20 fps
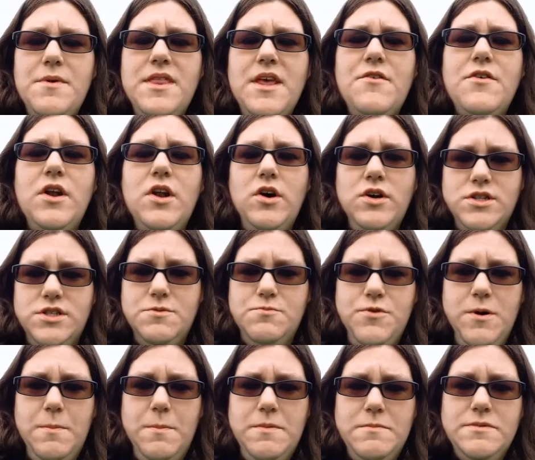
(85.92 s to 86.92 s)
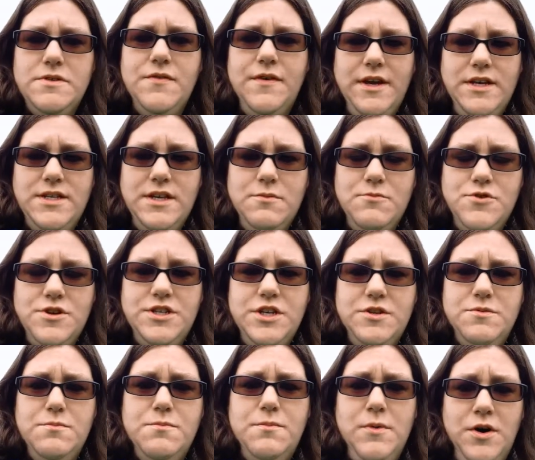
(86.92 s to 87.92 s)
There are lots of problems facing
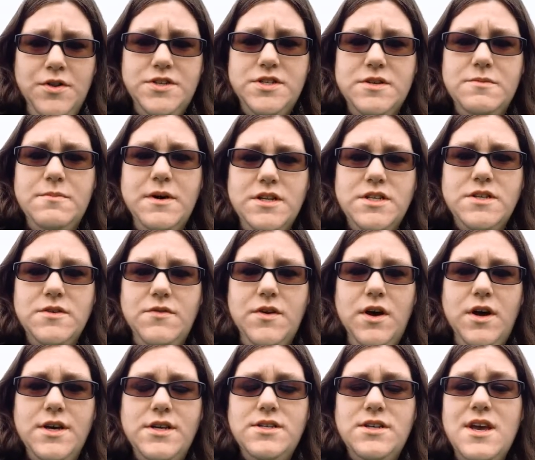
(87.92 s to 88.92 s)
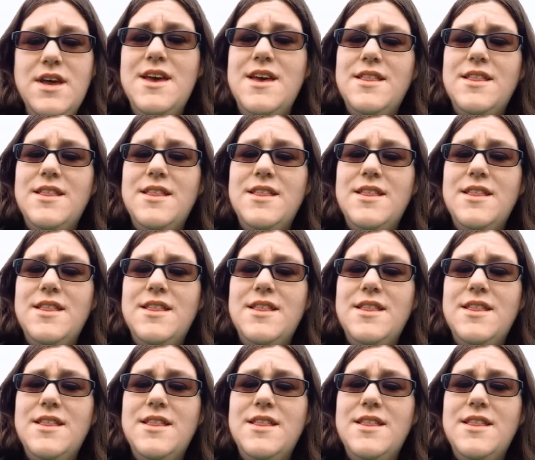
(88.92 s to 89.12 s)
British moths and butterflies.